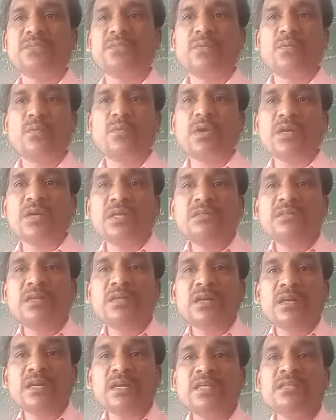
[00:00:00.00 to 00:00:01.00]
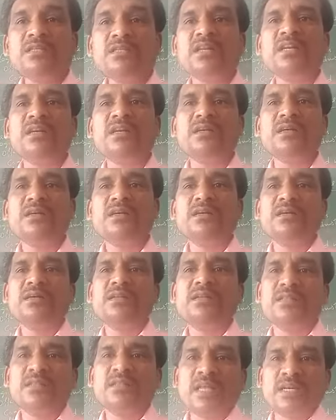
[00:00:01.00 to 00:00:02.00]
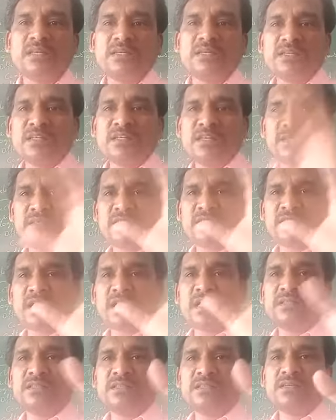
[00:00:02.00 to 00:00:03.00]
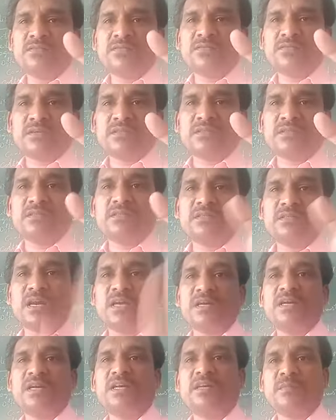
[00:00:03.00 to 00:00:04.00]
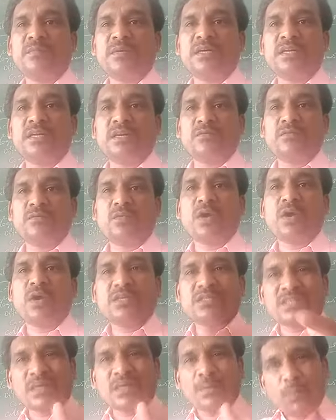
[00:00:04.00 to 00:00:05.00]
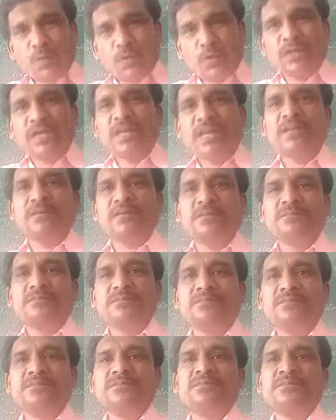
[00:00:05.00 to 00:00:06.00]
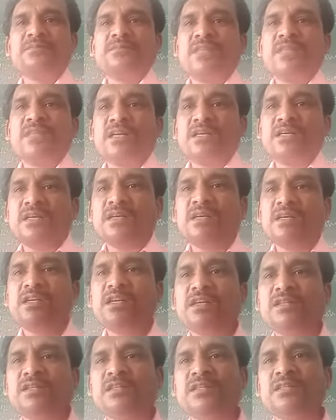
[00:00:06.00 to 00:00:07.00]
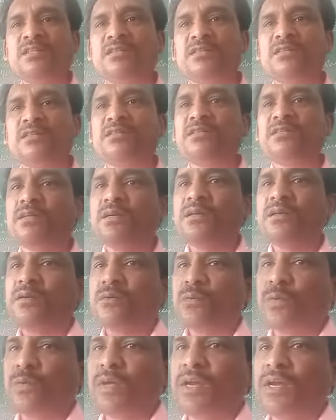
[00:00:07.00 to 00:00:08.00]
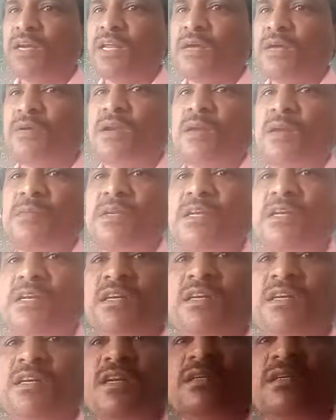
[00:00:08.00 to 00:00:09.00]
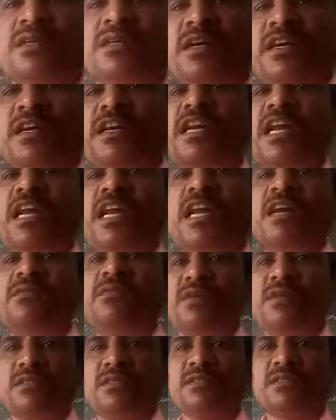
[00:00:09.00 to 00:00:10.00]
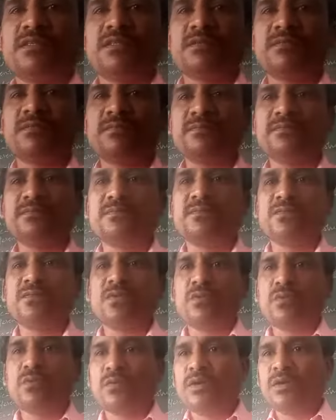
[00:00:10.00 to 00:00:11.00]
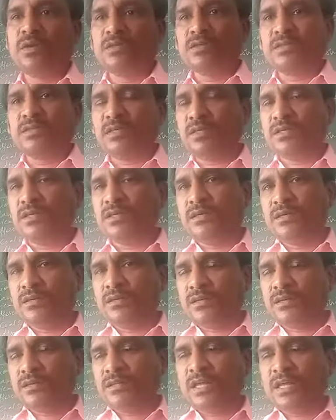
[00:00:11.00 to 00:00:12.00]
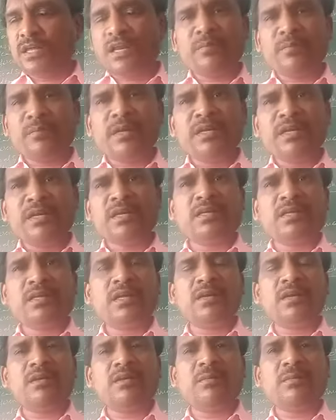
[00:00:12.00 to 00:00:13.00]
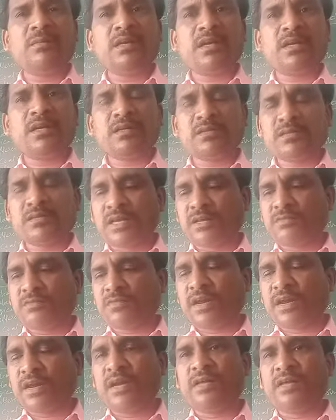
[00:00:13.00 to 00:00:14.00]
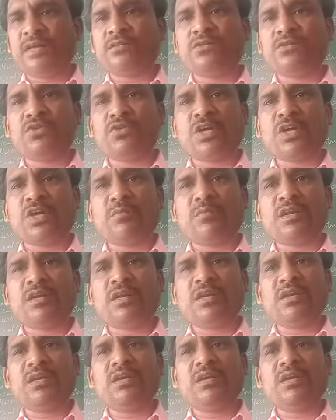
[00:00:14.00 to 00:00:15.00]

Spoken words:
What is the reason that industrialization first started in Britain? What supported that industries were developed in England first? See, there are many other developed countries like France, Germany,